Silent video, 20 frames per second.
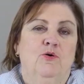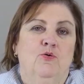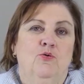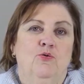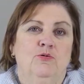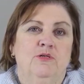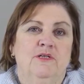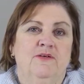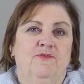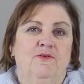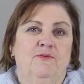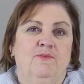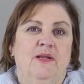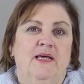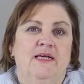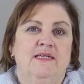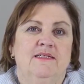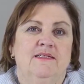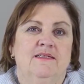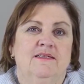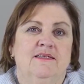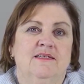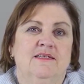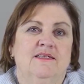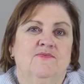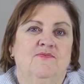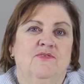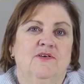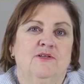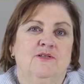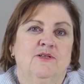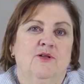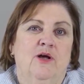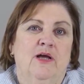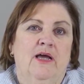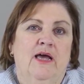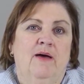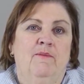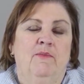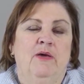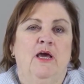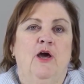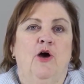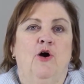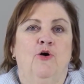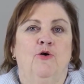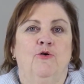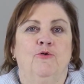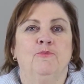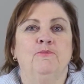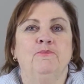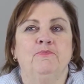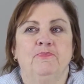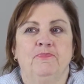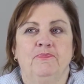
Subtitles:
All different places. This feels like coming home.